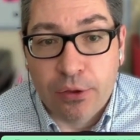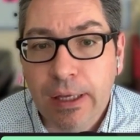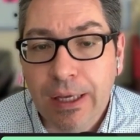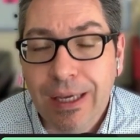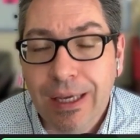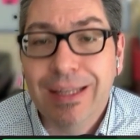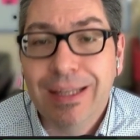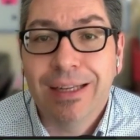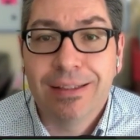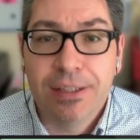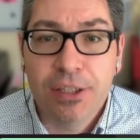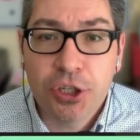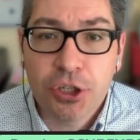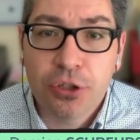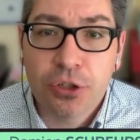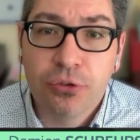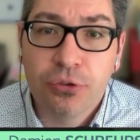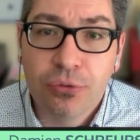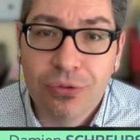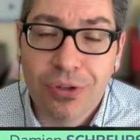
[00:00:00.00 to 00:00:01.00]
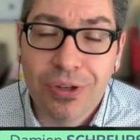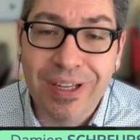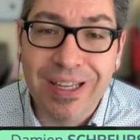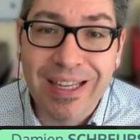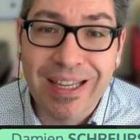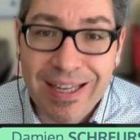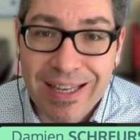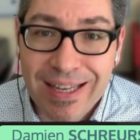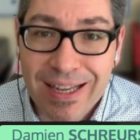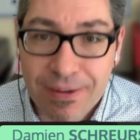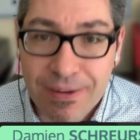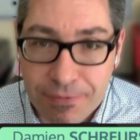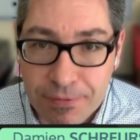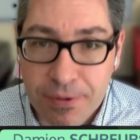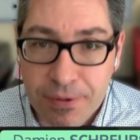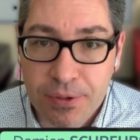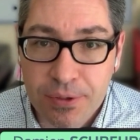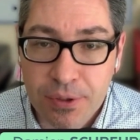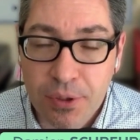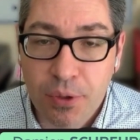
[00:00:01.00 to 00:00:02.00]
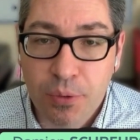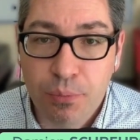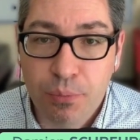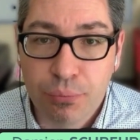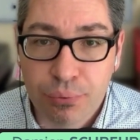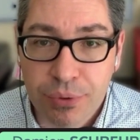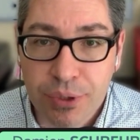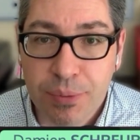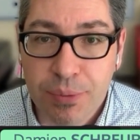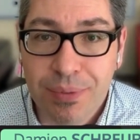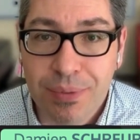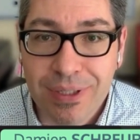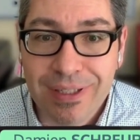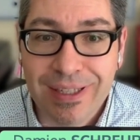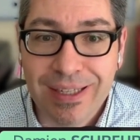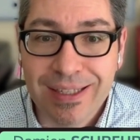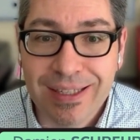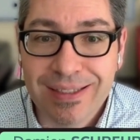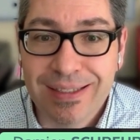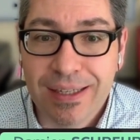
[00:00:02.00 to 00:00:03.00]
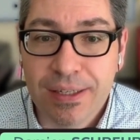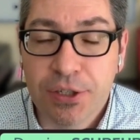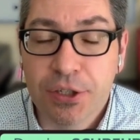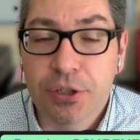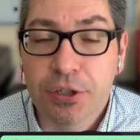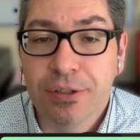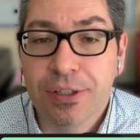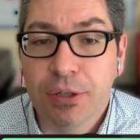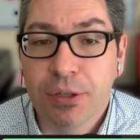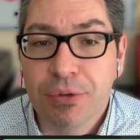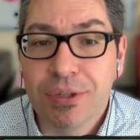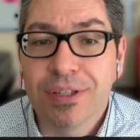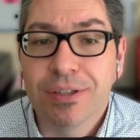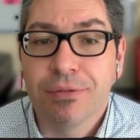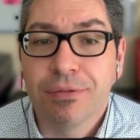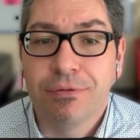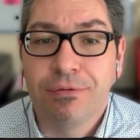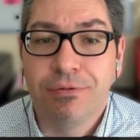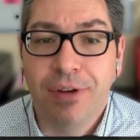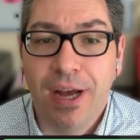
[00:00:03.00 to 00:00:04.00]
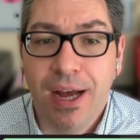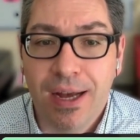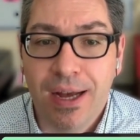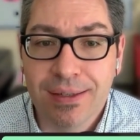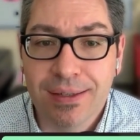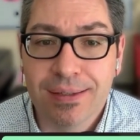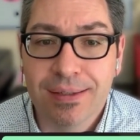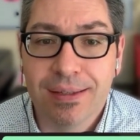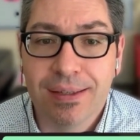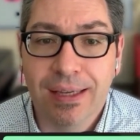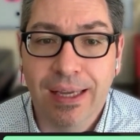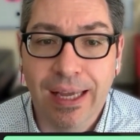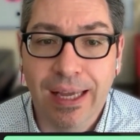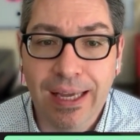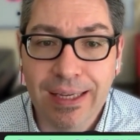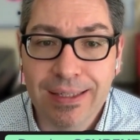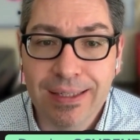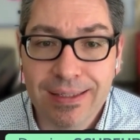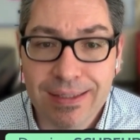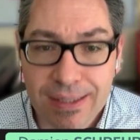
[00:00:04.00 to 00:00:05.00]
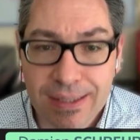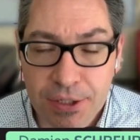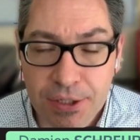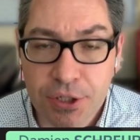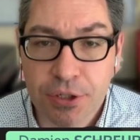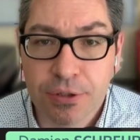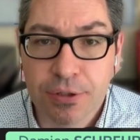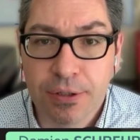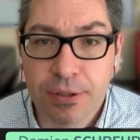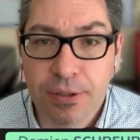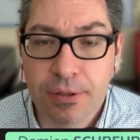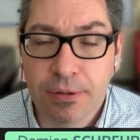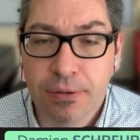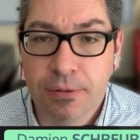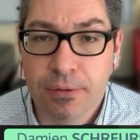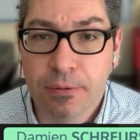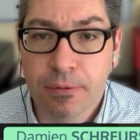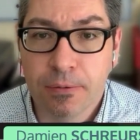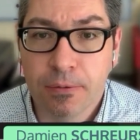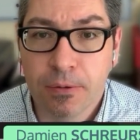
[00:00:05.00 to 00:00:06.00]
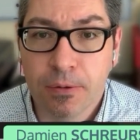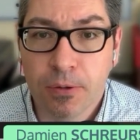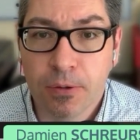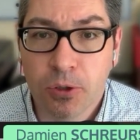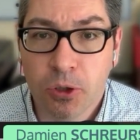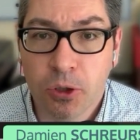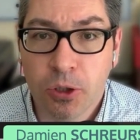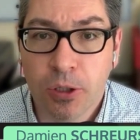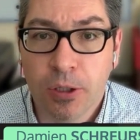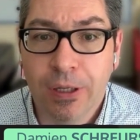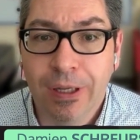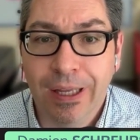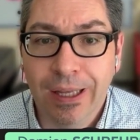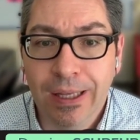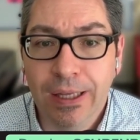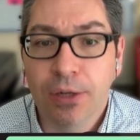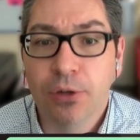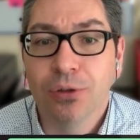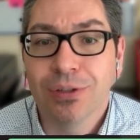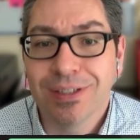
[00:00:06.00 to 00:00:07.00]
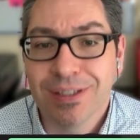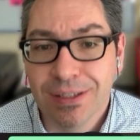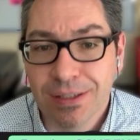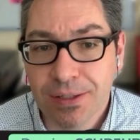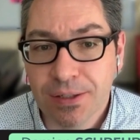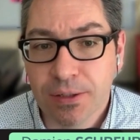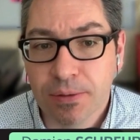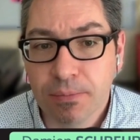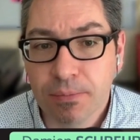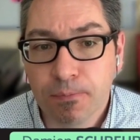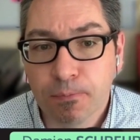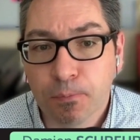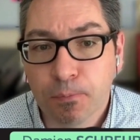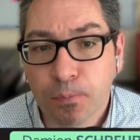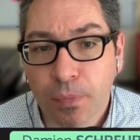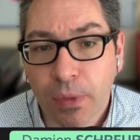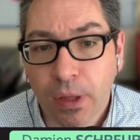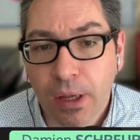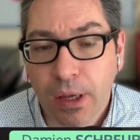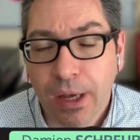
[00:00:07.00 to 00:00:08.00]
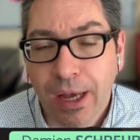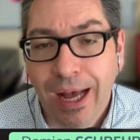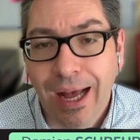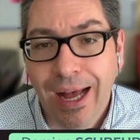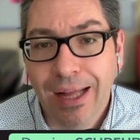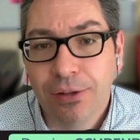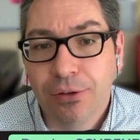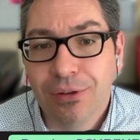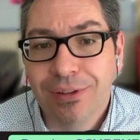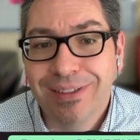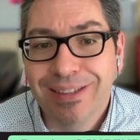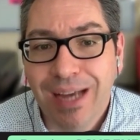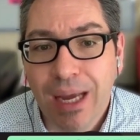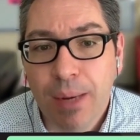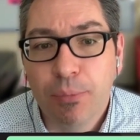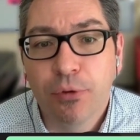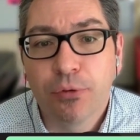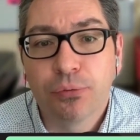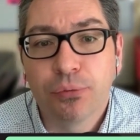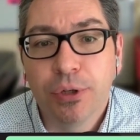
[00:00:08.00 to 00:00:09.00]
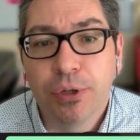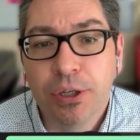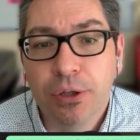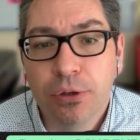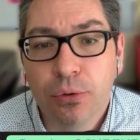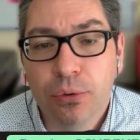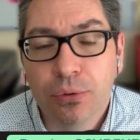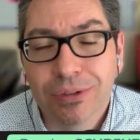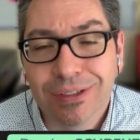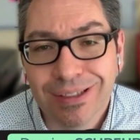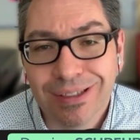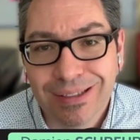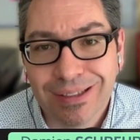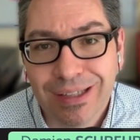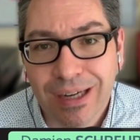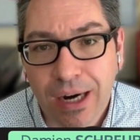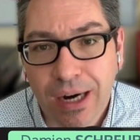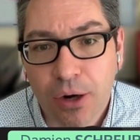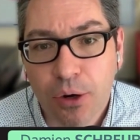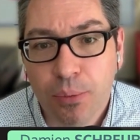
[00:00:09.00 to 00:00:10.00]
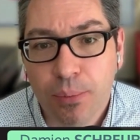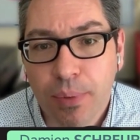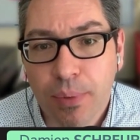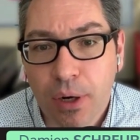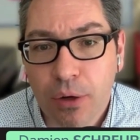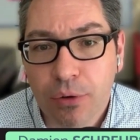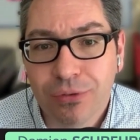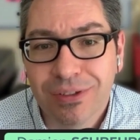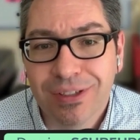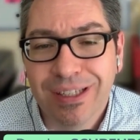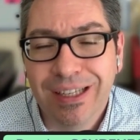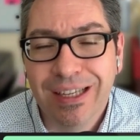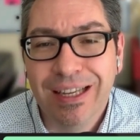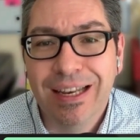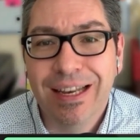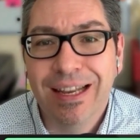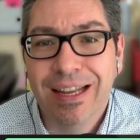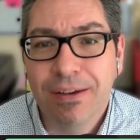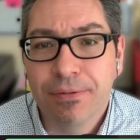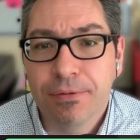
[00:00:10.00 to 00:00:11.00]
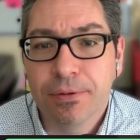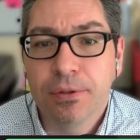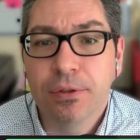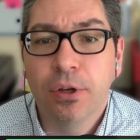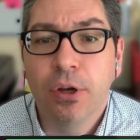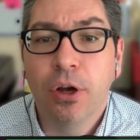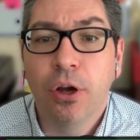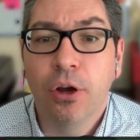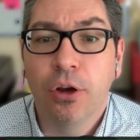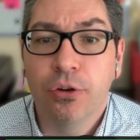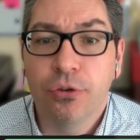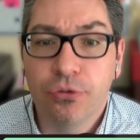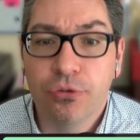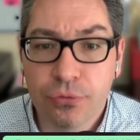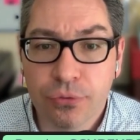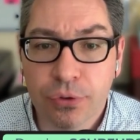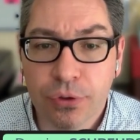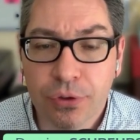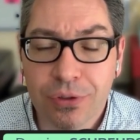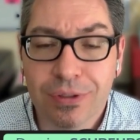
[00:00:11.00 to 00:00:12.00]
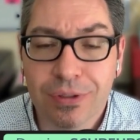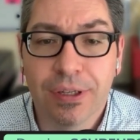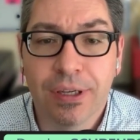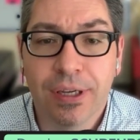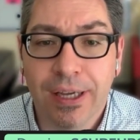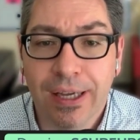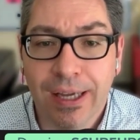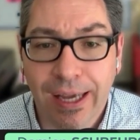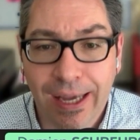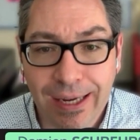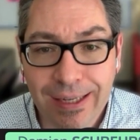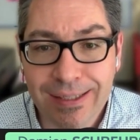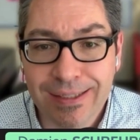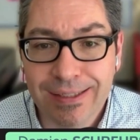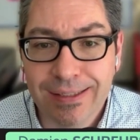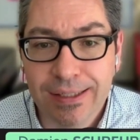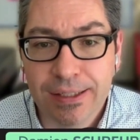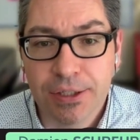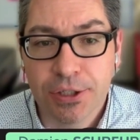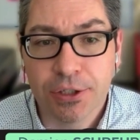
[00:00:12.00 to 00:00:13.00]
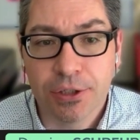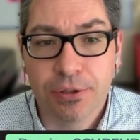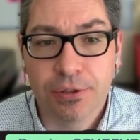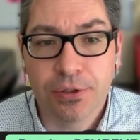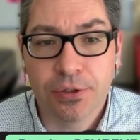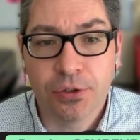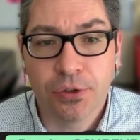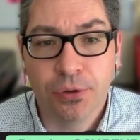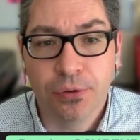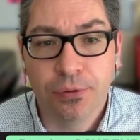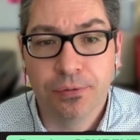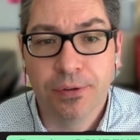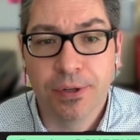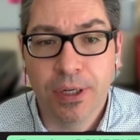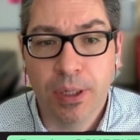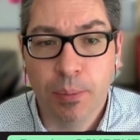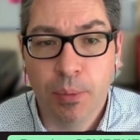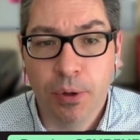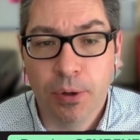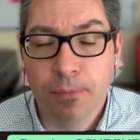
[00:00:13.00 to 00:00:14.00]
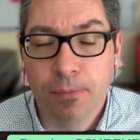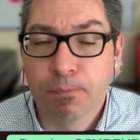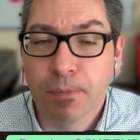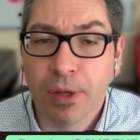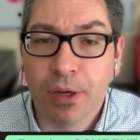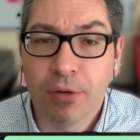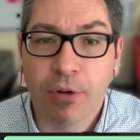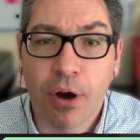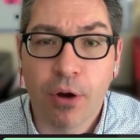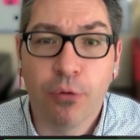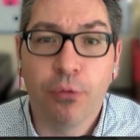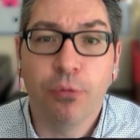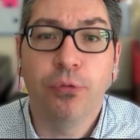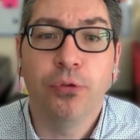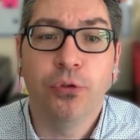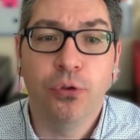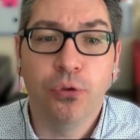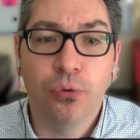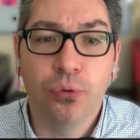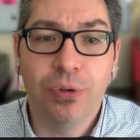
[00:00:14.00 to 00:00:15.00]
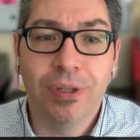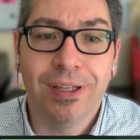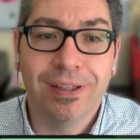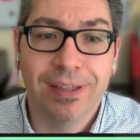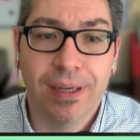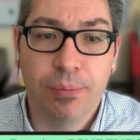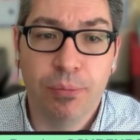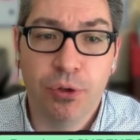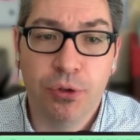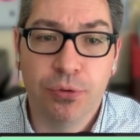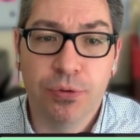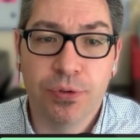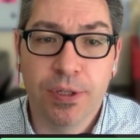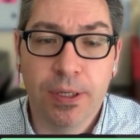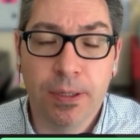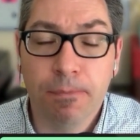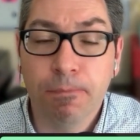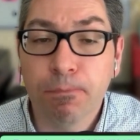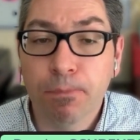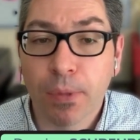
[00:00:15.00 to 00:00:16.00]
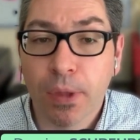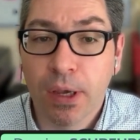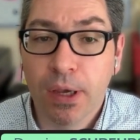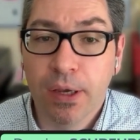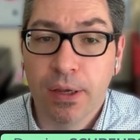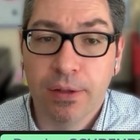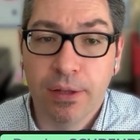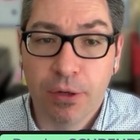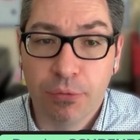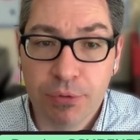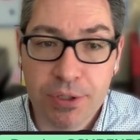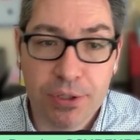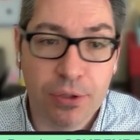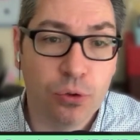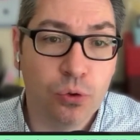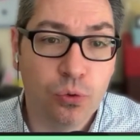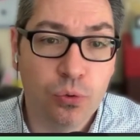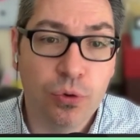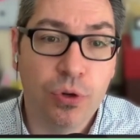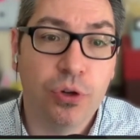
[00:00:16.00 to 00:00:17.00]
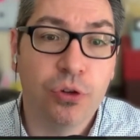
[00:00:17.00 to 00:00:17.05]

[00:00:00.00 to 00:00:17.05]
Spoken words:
In addition to the 11 pre-built extensions, there is a vast extension ecosystem. At the time of recording, there are about 1,100 extensions available. Here are a few that I'm using. There is a Google